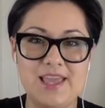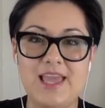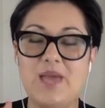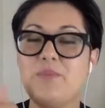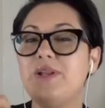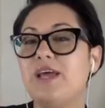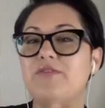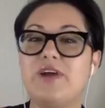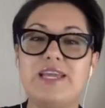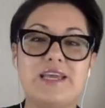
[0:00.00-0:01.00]
And
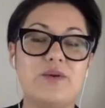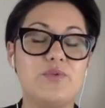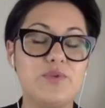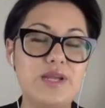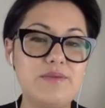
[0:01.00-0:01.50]
whenever I get a written